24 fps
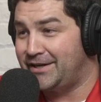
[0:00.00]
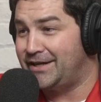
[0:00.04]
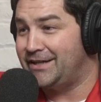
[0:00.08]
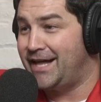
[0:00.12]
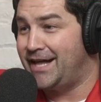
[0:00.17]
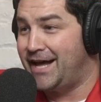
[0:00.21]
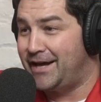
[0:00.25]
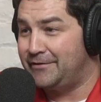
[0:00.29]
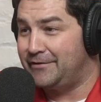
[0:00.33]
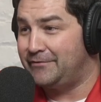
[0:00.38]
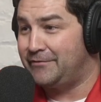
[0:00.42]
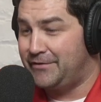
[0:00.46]

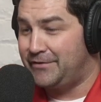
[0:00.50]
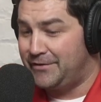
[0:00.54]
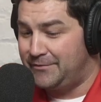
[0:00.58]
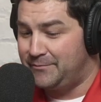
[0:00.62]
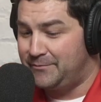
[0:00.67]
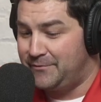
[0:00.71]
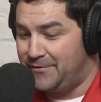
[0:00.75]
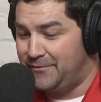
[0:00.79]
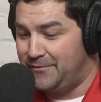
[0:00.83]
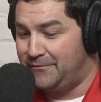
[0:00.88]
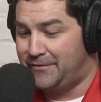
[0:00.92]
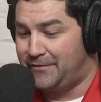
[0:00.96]
lot of
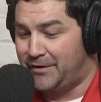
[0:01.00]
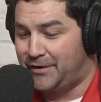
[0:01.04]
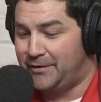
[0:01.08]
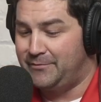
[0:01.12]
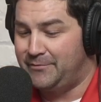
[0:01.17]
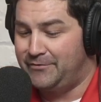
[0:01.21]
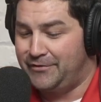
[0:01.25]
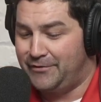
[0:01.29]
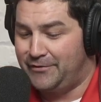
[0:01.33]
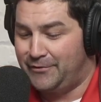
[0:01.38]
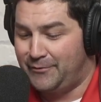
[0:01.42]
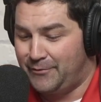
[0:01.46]
the
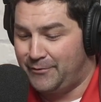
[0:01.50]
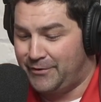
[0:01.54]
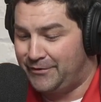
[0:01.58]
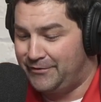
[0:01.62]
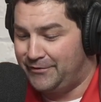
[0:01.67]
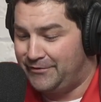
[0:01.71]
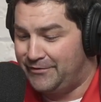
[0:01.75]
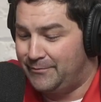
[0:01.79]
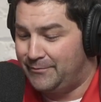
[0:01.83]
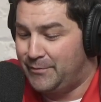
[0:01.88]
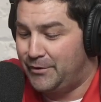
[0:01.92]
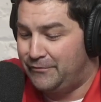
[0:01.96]
verbs and the
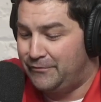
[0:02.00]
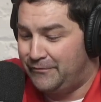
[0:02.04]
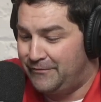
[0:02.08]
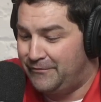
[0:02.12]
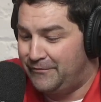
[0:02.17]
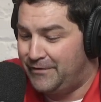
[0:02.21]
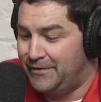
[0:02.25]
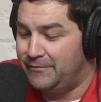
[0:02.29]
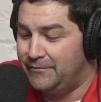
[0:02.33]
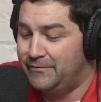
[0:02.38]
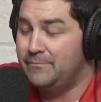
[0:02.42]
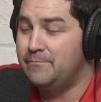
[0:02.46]
words in both
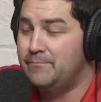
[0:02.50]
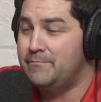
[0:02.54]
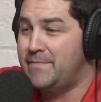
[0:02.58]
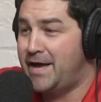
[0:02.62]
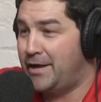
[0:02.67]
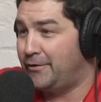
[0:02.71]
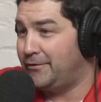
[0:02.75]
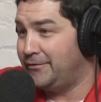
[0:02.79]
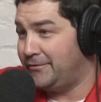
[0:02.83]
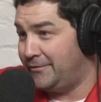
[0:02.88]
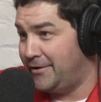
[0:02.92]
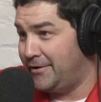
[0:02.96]

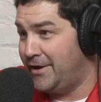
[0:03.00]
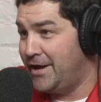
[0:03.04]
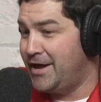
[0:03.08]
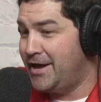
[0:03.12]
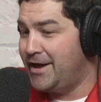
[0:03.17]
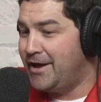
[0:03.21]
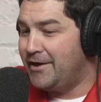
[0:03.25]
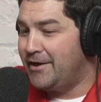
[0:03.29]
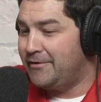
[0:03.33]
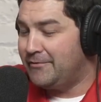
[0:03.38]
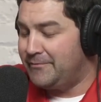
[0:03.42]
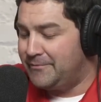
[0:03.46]

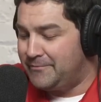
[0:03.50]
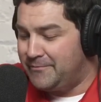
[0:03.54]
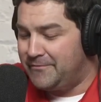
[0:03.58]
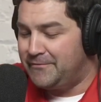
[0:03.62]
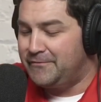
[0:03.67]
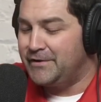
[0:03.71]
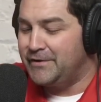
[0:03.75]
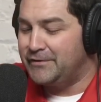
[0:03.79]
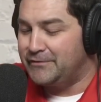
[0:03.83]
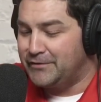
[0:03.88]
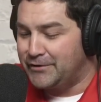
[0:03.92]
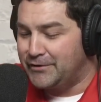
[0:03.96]

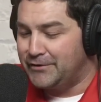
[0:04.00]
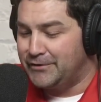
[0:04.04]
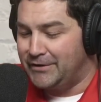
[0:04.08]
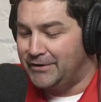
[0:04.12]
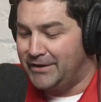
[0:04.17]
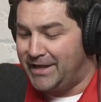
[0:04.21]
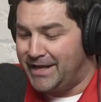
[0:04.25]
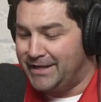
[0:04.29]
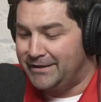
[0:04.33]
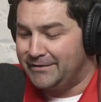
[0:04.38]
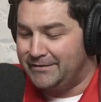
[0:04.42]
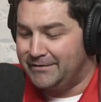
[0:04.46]
physical
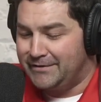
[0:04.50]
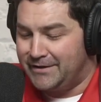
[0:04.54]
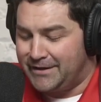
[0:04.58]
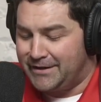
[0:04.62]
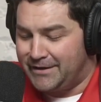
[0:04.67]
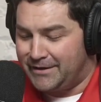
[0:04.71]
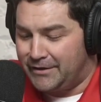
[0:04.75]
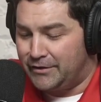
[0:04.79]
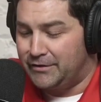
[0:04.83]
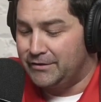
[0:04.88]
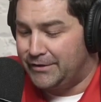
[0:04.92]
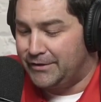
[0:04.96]
and
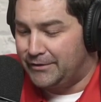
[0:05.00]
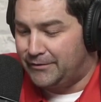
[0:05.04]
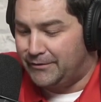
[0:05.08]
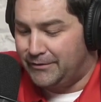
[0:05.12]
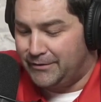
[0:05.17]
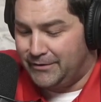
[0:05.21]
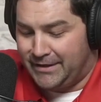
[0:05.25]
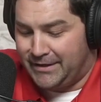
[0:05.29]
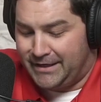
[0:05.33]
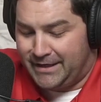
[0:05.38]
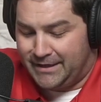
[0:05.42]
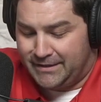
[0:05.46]
or
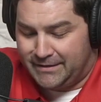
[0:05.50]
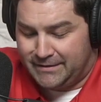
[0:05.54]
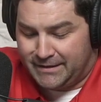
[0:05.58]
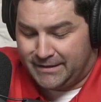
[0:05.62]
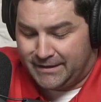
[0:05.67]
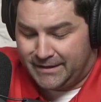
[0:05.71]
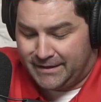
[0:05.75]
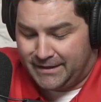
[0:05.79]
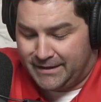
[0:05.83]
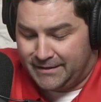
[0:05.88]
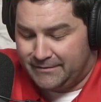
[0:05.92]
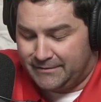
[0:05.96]
literal and
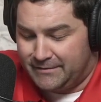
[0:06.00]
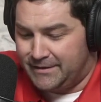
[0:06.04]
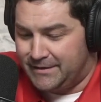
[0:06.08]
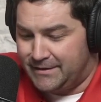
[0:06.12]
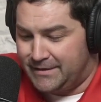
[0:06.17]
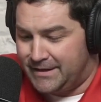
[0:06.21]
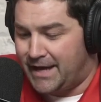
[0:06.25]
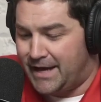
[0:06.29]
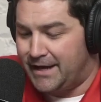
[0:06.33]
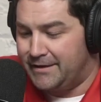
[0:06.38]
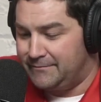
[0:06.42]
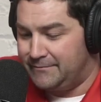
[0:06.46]

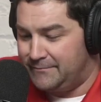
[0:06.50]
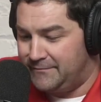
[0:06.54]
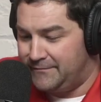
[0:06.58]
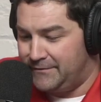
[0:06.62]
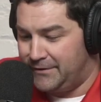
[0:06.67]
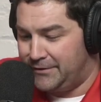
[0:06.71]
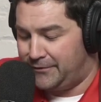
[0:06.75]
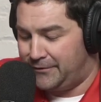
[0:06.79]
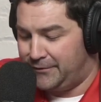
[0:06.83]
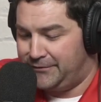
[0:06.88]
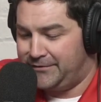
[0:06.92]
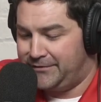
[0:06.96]

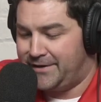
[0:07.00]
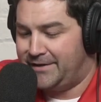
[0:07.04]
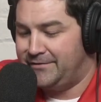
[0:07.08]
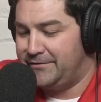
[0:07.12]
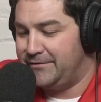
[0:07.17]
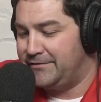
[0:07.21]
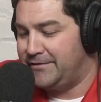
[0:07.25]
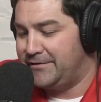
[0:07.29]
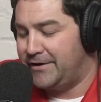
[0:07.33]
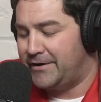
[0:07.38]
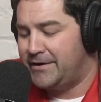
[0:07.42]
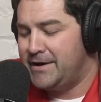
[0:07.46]
non-literal
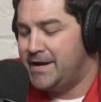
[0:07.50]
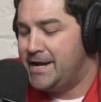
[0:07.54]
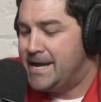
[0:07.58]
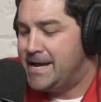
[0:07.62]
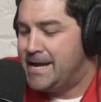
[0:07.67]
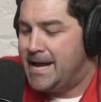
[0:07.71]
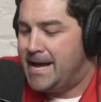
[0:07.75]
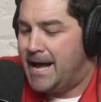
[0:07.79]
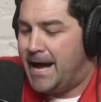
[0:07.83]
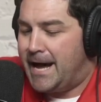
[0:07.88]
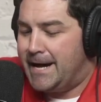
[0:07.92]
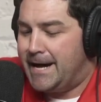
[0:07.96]
senses here.
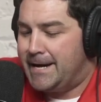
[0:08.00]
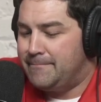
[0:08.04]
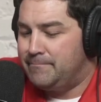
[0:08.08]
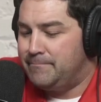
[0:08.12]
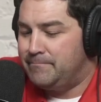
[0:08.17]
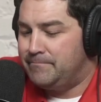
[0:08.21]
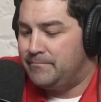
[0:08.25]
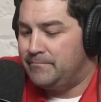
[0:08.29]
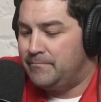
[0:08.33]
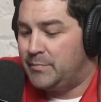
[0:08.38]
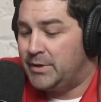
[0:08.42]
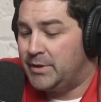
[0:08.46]

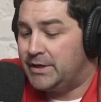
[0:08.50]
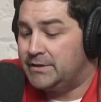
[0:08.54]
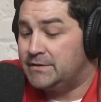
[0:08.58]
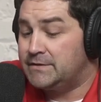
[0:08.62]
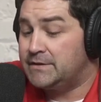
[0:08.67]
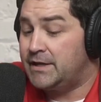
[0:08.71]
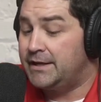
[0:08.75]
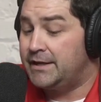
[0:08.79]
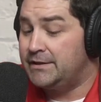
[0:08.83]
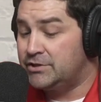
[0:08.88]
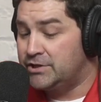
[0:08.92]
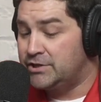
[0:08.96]
But
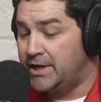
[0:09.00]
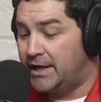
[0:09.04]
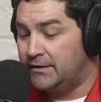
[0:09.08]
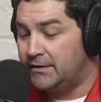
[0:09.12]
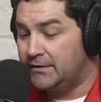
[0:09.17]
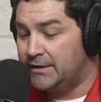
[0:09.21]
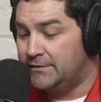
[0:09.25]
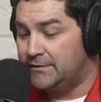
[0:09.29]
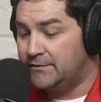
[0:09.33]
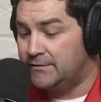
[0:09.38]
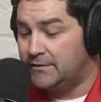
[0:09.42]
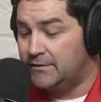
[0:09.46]
Jen,
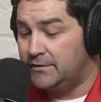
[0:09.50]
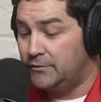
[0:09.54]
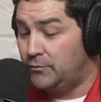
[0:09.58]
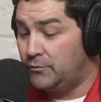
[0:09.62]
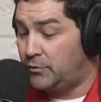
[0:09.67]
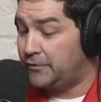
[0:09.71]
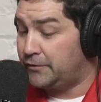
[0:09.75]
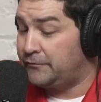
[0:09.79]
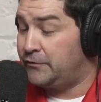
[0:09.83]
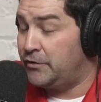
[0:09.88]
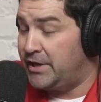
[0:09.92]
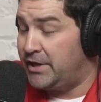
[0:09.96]
you
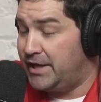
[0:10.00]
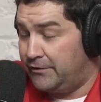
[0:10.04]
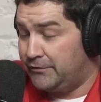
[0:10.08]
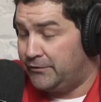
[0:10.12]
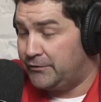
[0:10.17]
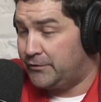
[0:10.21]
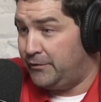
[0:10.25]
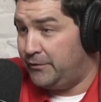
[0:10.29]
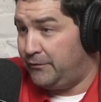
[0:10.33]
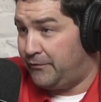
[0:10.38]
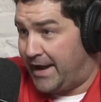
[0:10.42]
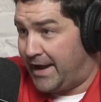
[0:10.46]
work for the
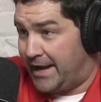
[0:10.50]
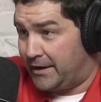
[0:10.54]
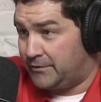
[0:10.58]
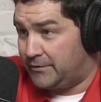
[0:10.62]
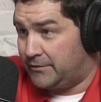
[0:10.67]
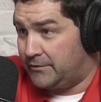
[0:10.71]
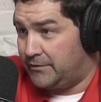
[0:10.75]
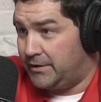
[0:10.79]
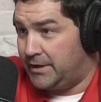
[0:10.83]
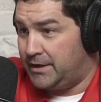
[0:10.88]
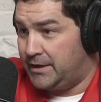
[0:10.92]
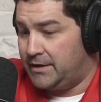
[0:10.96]
History
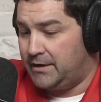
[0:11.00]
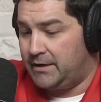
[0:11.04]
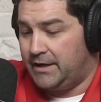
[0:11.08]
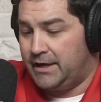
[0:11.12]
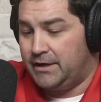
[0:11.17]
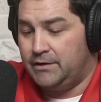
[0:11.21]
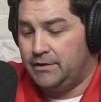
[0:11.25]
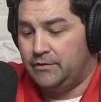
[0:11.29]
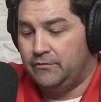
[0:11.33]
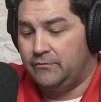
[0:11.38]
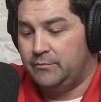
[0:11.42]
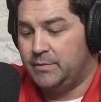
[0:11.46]
Factory,
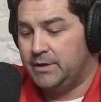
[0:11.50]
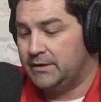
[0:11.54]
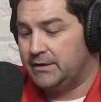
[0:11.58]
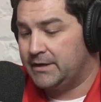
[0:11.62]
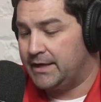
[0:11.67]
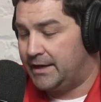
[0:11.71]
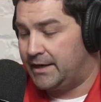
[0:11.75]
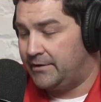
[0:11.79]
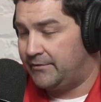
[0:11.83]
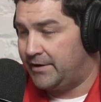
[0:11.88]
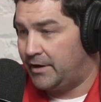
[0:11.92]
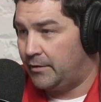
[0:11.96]
and you've been
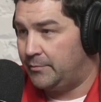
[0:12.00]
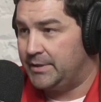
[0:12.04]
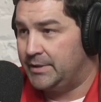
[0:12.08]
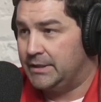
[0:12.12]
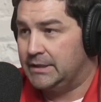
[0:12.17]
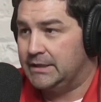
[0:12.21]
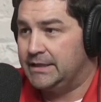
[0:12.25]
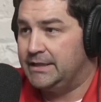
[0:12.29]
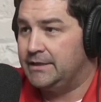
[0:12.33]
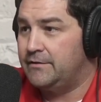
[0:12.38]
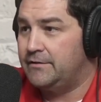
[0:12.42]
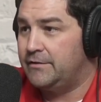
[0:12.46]
kind of helping
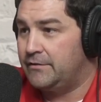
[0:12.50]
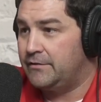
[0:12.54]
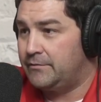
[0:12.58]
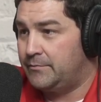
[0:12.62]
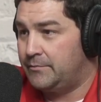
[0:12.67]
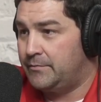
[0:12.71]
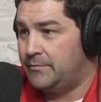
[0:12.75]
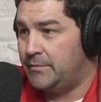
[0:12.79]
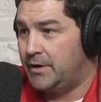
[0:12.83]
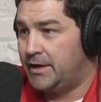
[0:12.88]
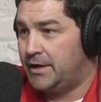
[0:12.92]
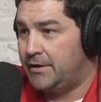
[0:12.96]
lead this
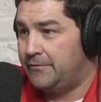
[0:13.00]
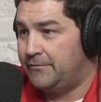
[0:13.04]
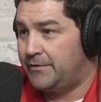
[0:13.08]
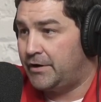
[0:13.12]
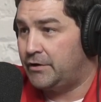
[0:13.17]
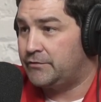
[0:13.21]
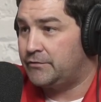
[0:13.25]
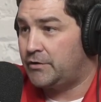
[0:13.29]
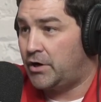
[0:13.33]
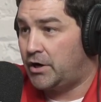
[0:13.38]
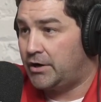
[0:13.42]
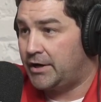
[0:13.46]

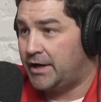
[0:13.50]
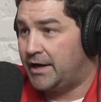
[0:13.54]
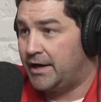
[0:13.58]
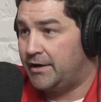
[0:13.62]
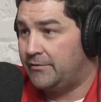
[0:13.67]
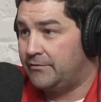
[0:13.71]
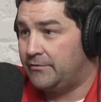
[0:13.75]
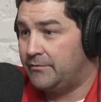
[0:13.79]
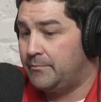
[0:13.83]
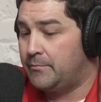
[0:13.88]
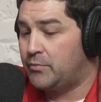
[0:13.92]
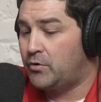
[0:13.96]
Firestone
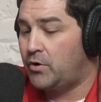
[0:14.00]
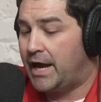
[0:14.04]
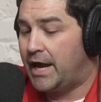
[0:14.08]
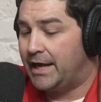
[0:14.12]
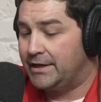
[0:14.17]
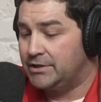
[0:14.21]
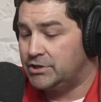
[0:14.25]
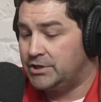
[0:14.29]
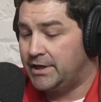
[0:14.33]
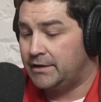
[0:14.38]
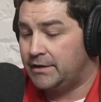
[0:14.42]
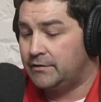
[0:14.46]
Archives
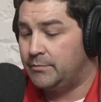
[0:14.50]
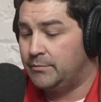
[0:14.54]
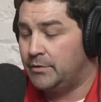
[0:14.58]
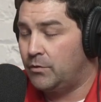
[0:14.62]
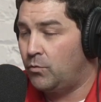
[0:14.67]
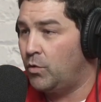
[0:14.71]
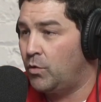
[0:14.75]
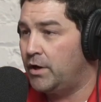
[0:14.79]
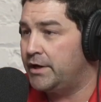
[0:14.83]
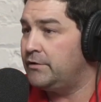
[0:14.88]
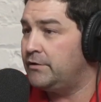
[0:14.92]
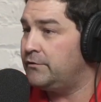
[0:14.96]
project. But
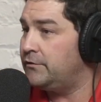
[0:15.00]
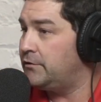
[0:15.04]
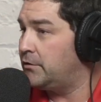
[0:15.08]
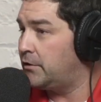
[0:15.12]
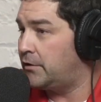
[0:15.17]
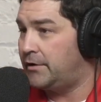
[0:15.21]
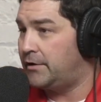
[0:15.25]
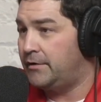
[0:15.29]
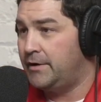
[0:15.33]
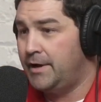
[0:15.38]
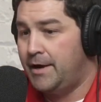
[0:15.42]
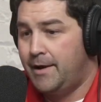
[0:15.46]
what is
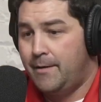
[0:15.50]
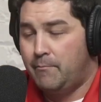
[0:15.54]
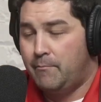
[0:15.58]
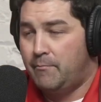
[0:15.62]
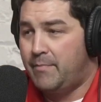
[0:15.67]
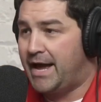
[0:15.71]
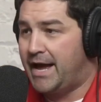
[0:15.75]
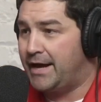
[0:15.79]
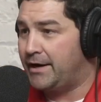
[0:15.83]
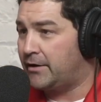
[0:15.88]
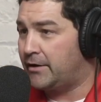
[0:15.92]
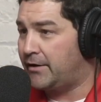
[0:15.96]
your
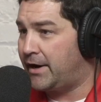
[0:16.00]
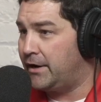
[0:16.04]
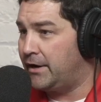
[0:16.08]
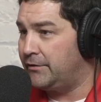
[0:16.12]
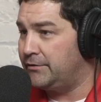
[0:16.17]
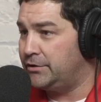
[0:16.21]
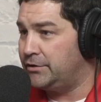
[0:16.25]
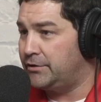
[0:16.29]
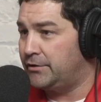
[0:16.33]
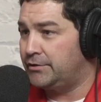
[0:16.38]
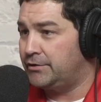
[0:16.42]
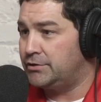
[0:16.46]

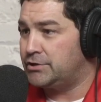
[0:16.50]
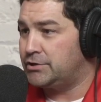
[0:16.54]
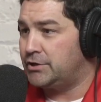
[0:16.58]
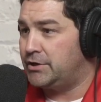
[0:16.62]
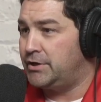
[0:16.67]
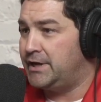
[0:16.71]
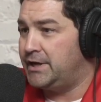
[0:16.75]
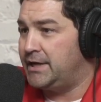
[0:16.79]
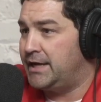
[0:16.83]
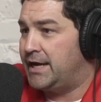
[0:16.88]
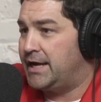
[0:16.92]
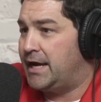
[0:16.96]
background, your
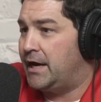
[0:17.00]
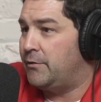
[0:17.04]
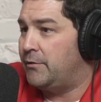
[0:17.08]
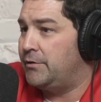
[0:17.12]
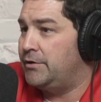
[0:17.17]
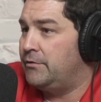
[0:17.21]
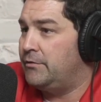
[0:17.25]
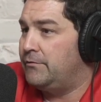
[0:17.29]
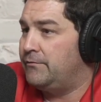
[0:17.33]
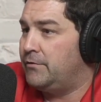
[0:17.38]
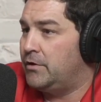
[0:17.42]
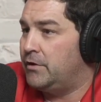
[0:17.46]
journey, and how are
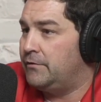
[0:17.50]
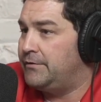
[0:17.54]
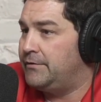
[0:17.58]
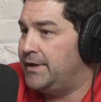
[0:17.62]
you involved